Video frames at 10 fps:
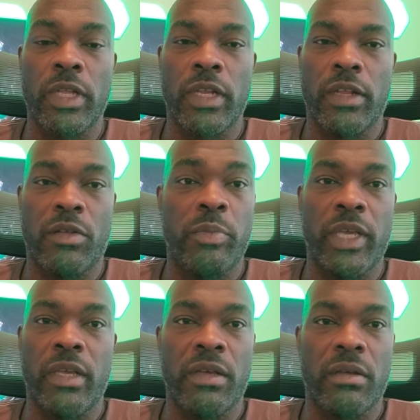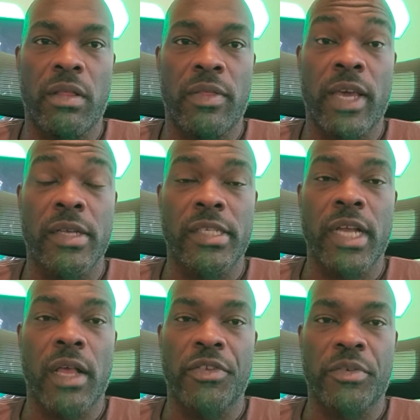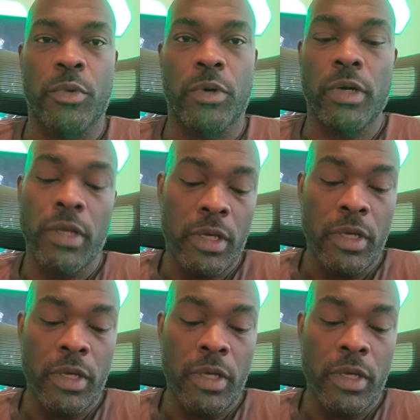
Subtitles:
and they'll be $1,000 or more.